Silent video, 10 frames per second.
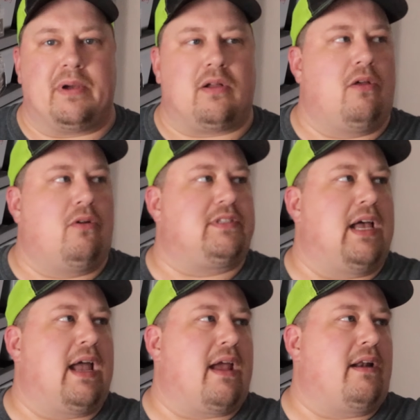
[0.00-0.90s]
a close
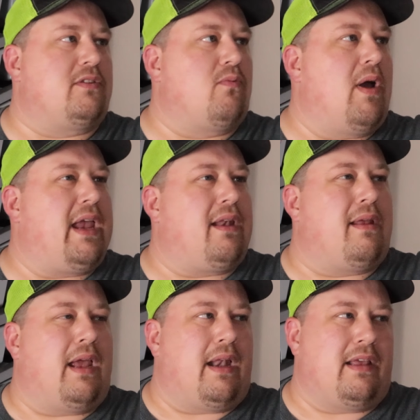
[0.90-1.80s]
eye on his weight
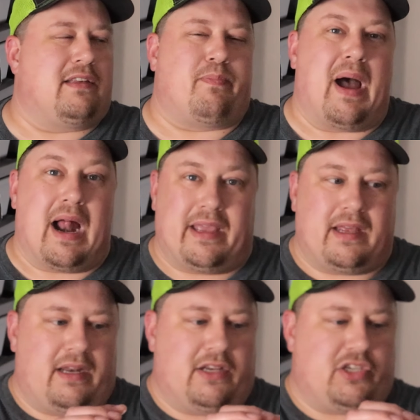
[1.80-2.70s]
and his body
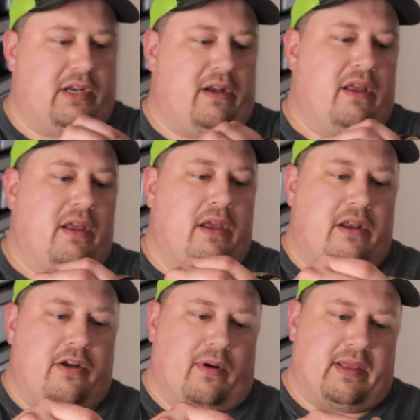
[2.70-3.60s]
condition
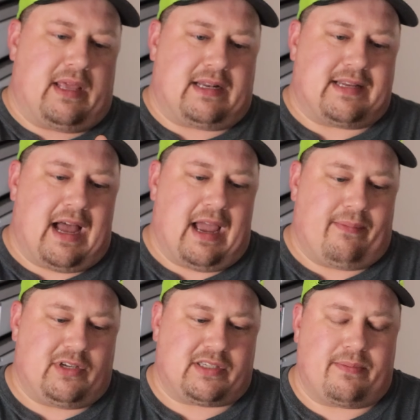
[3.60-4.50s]
during that time,
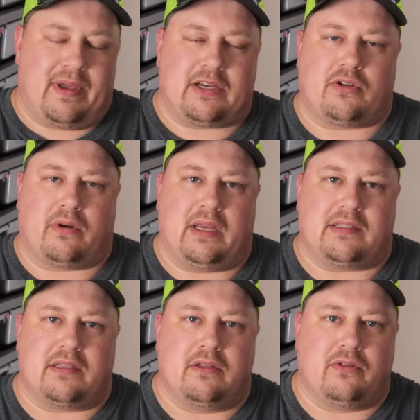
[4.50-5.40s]
just to make sure he
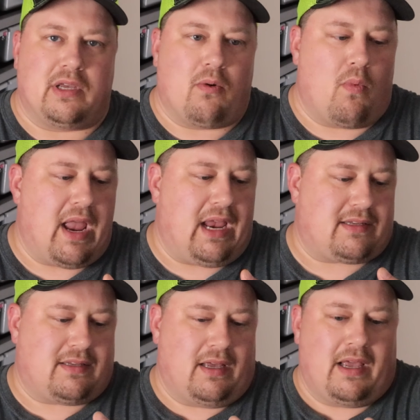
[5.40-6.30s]
isn't losing
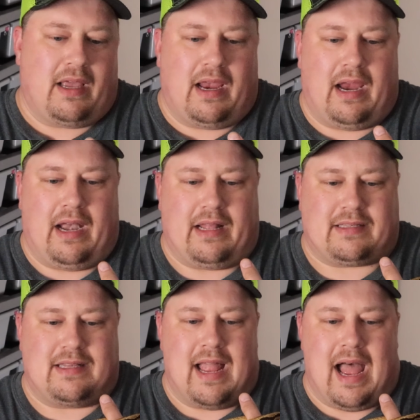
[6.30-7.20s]
weight and
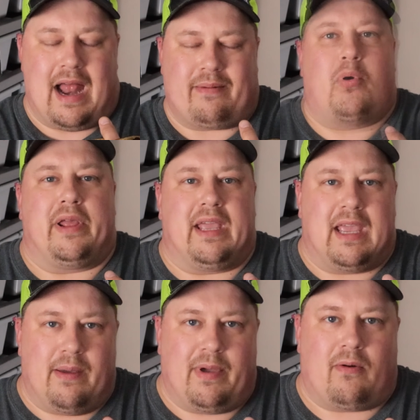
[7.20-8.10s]
it's not putting
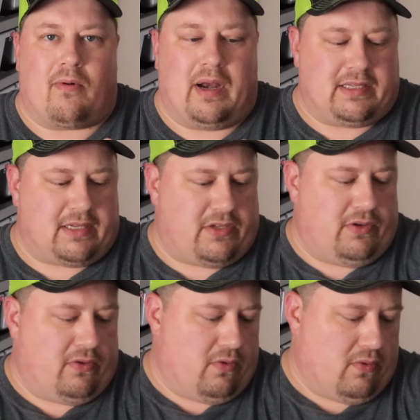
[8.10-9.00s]
him at risk
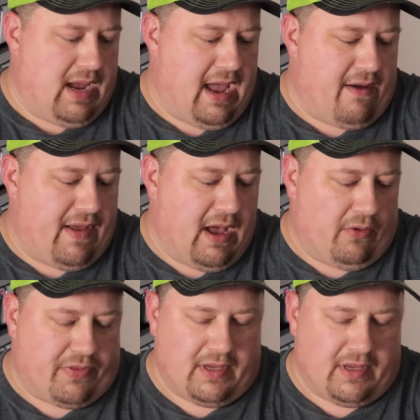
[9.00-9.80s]
to have health